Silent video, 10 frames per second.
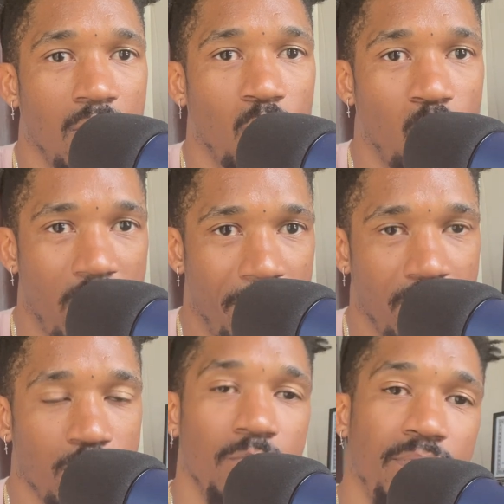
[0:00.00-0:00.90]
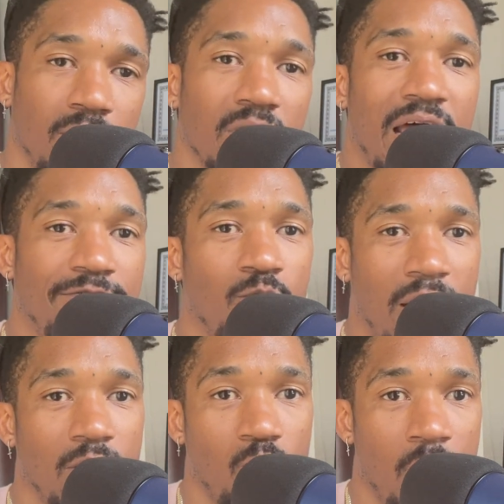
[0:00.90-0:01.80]
women. You build a life
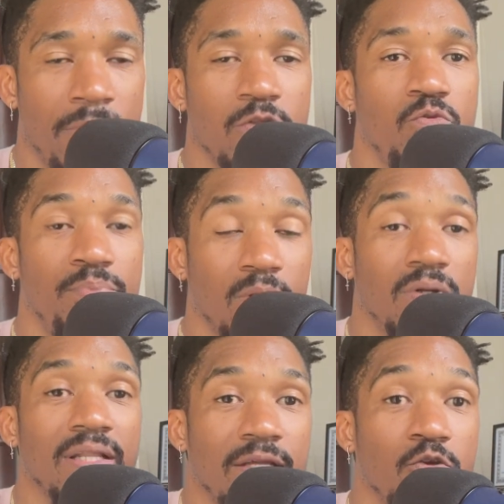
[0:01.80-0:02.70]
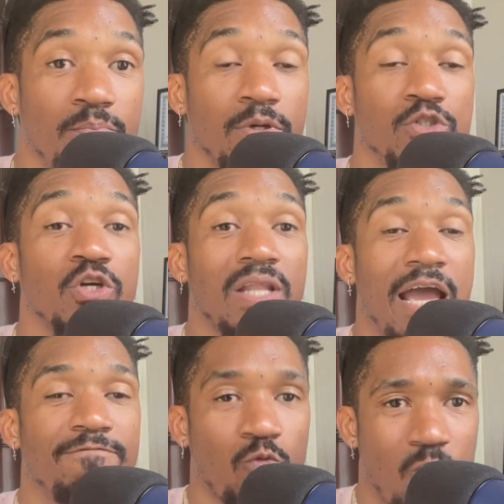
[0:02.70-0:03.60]
around a woman. You build your
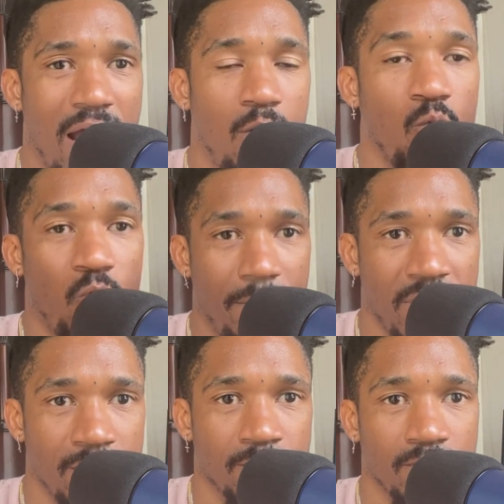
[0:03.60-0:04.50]
life around women.